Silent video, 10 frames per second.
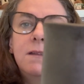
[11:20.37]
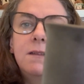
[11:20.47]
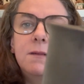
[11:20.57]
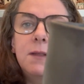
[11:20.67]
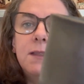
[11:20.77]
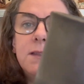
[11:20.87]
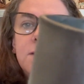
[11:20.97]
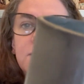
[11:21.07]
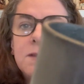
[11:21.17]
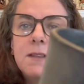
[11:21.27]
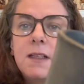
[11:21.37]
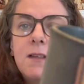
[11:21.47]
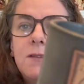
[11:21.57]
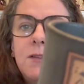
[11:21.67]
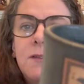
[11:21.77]
depending obviously
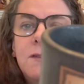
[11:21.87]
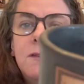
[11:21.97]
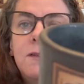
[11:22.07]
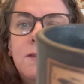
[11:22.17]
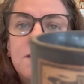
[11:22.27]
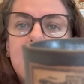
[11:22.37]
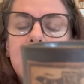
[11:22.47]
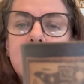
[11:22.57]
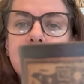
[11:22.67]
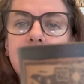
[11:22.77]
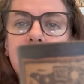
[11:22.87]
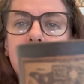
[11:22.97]
on your taste.